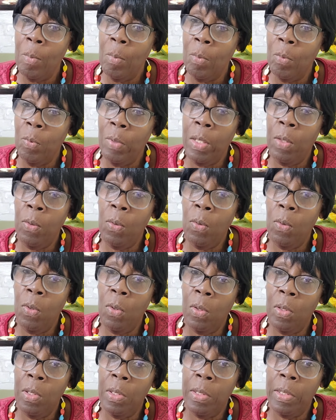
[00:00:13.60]
with the
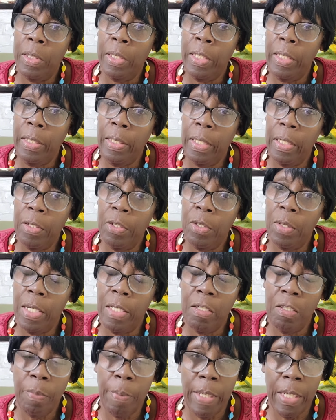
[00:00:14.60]
whole thing that
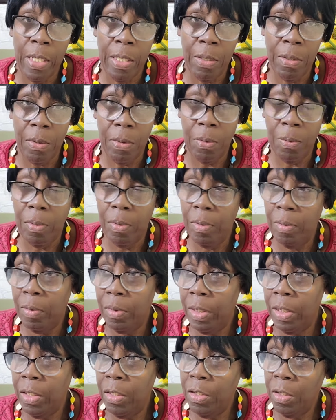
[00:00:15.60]
transpired now
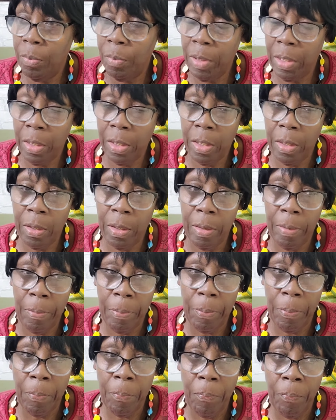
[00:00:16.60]
in jamaica
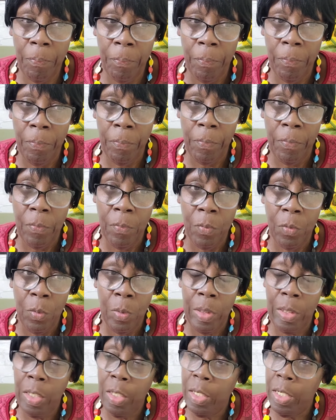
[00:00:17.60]

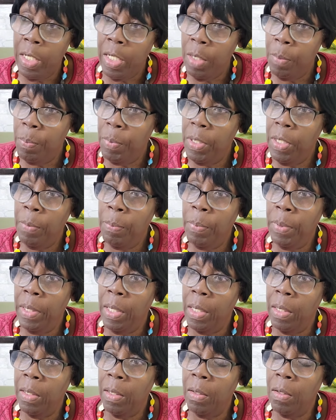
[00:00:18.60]
with the dpp
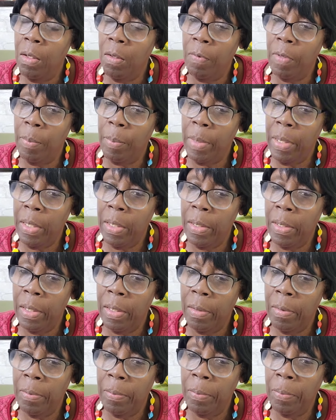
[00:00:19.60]
and the government
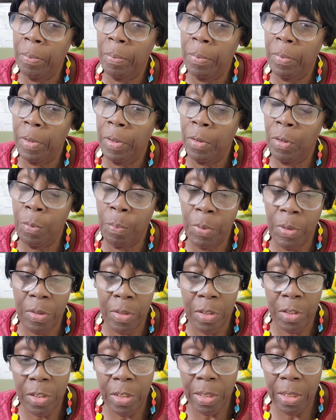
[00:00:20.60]
and the
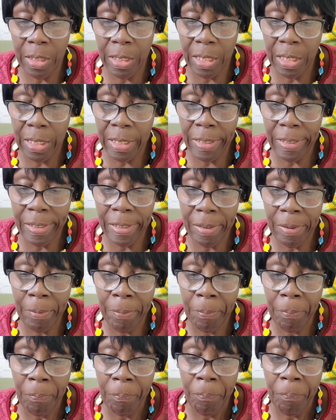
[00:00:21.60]
opposition and all of that
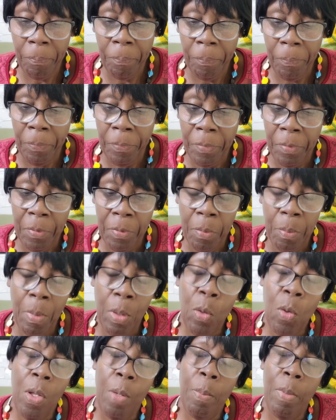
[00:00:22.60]
i
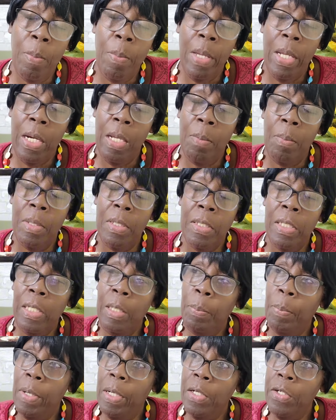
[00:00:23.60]
go on my bed and i
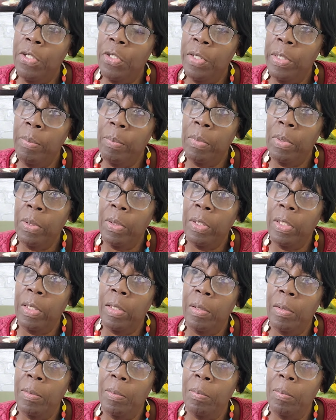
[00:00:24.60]
sleep and dream about it